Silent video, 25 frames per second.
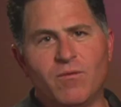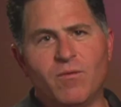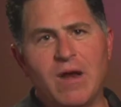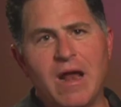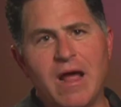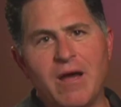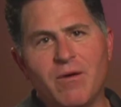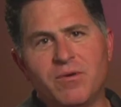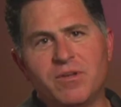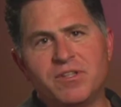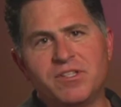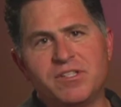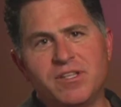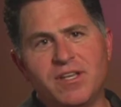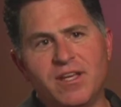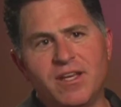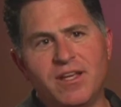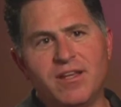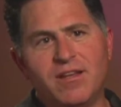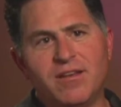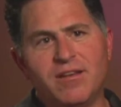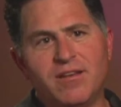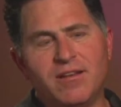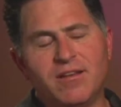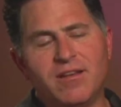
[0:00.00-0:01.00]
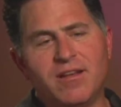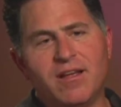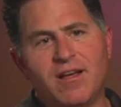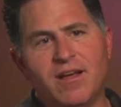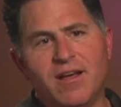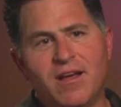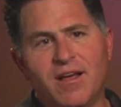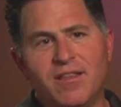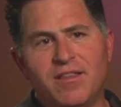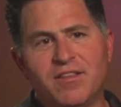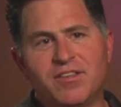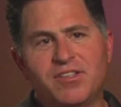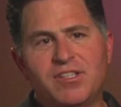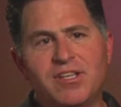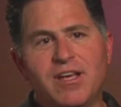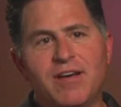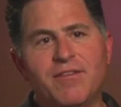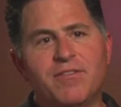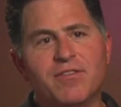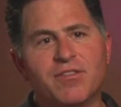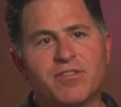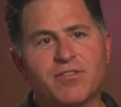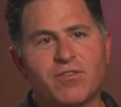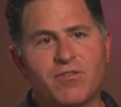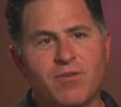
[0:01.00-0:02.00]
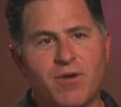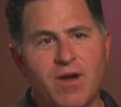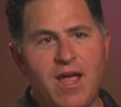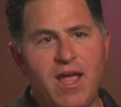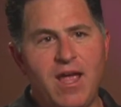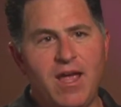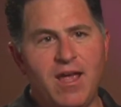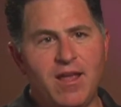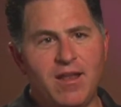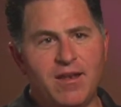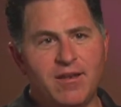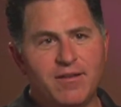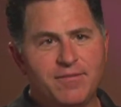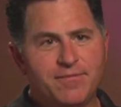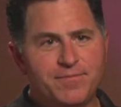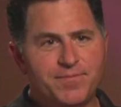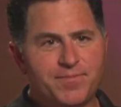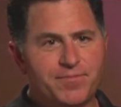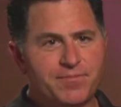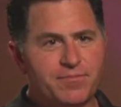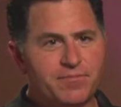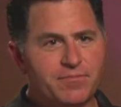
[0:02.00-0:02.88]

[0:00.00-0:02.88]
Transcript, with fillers: When I was in uh, the seventh grade,